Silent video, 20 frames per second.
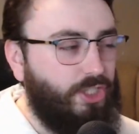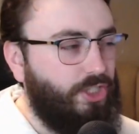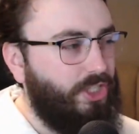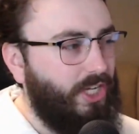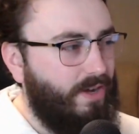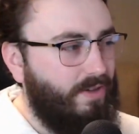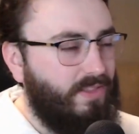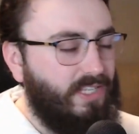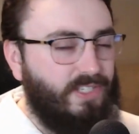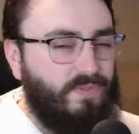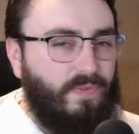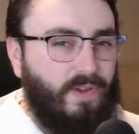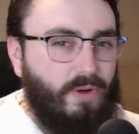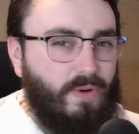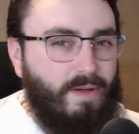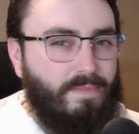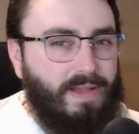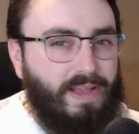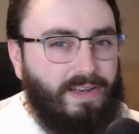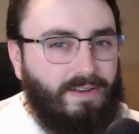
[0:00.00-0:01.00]
Check out this video
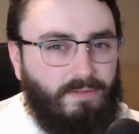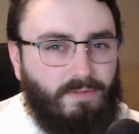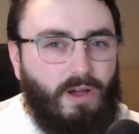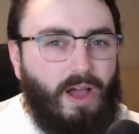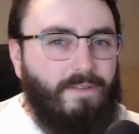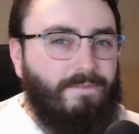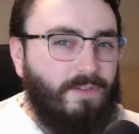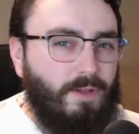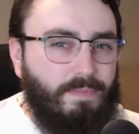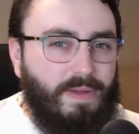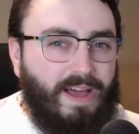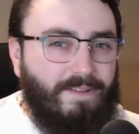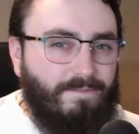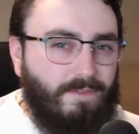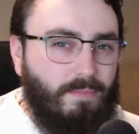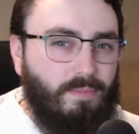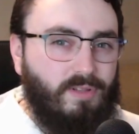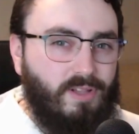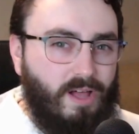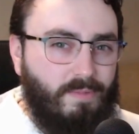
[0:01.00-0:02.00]
I made. I feel bad for
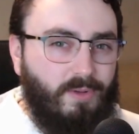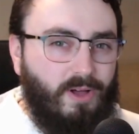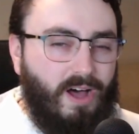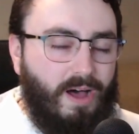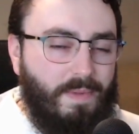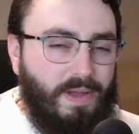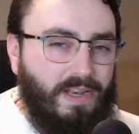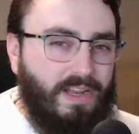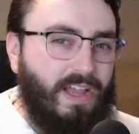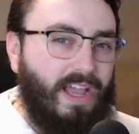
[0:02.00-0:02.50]
Bilal Muhammad,